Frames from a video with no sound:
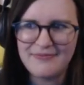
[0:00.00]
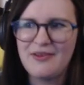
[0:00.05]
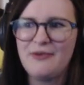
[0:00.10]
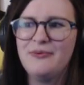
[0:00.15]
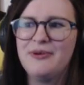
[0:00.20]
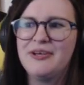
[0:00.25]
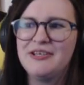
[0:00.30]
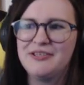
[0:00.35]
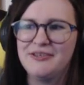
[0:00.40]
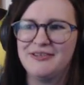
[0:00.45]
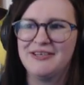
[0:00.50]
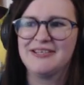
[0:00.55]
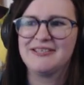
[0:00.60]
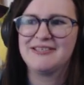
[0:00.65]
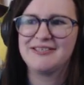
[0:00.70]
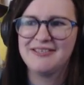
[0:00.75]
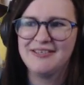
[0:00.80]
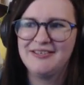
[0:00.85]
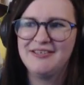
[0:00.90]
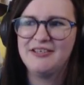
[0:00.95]
We can do
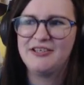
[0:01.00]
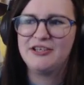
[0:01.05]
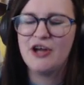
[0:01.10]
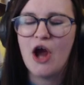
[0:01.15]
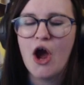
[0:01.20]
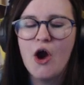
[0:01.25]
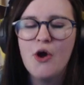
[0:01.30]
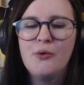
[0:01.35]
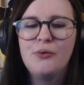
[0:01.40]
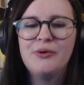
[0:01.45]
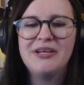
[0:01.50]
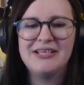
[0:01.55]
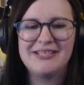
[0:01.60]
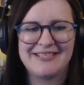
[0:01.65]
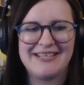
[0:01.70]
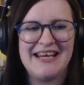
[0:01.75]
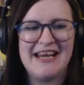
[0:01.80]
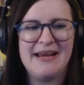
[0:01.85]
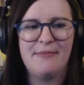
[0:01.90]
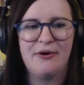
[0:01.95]
this. You can only
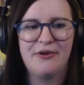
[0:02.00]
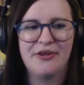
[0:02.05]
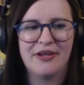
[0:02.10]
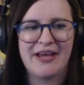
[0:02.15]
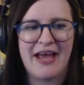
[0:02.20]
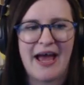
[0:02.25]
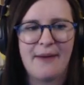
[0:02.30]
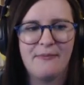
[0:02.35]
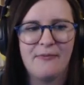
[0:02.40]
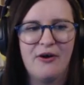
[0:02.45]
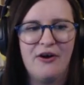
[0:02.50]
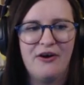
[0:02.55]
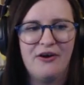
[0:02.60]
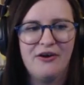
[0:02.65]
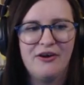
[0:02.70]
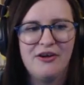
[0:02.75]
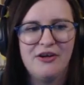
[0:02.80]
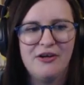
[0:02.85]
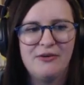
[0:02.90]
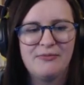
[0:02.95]
see him on the camera.
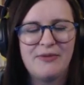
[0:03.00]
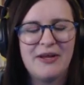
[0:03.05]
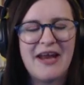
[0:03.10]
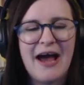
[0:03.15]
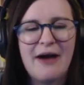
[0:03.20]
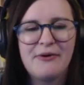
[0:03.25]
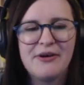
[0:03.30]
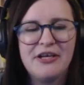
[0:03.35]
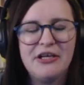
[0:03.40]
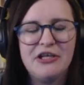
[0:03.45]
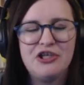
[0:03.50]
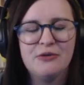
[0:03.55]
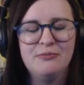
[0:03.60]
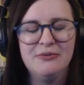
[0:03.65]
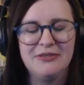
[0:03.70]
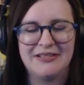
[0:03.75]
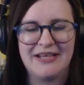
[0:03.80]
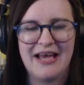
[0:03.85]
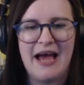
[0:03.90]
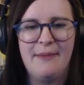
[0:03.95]
Then how can he jump
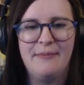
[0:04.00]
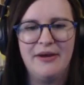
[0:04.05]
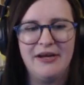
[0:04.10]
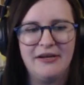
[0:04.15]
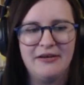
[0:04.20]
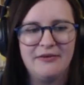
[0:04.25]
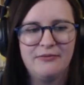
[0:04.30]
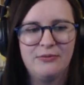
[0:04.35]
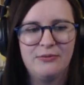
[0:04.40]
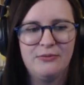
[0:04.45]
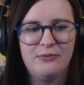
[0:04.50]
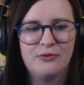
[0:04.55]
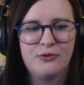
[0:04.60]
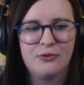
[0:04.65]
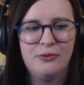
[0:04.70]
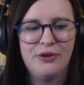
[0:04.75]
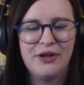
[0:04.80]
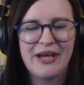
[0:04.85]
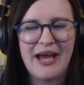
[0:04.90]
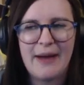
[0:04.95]
and scare me?
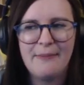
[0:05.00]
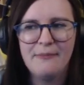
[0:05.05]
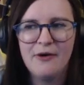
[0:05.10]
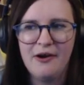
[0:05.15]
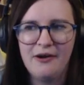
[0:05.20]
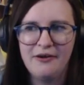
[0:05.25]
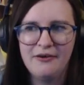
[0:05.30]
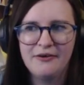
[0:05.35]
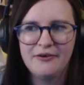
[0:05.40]
Through the camera?